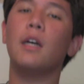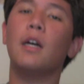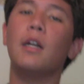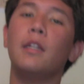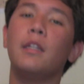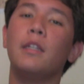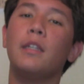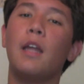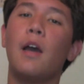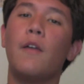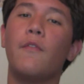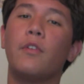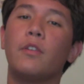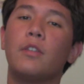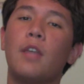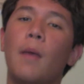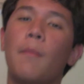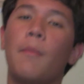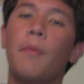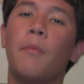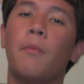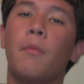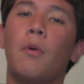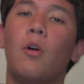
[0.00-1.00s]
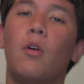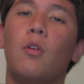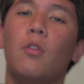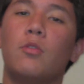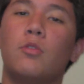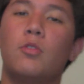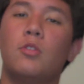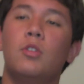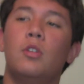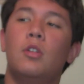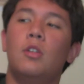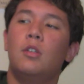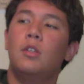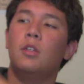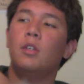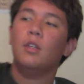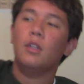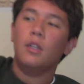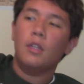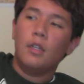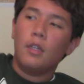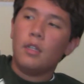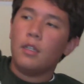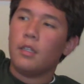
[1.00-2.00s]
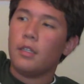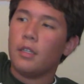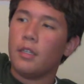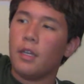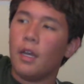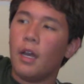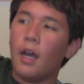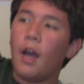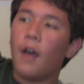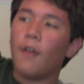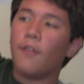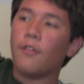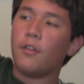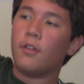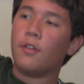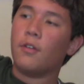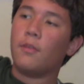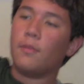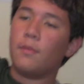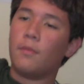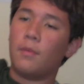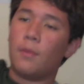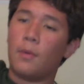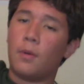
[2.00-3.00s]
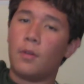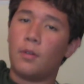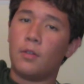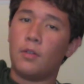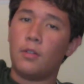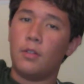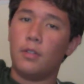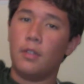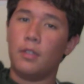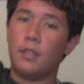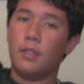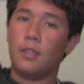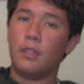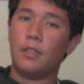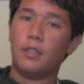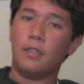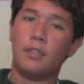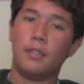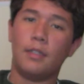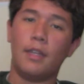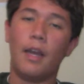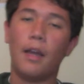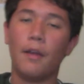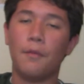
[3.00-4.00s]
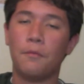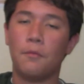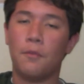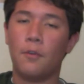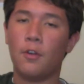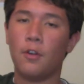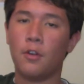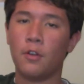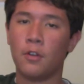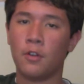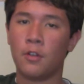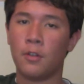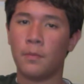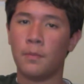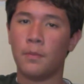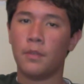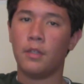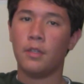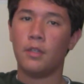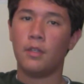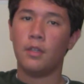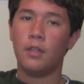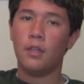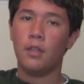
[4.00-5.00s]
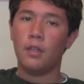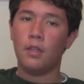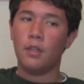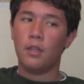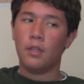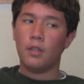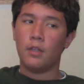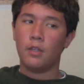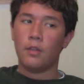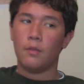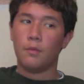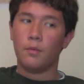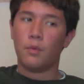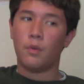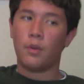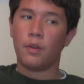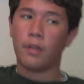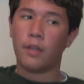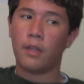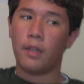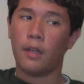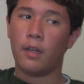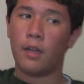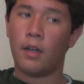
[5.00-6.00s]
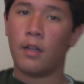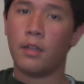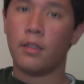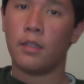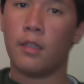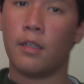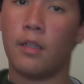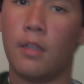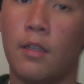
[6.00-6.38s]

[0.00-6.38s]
another type of moles. The other mole is that we're going to be working on.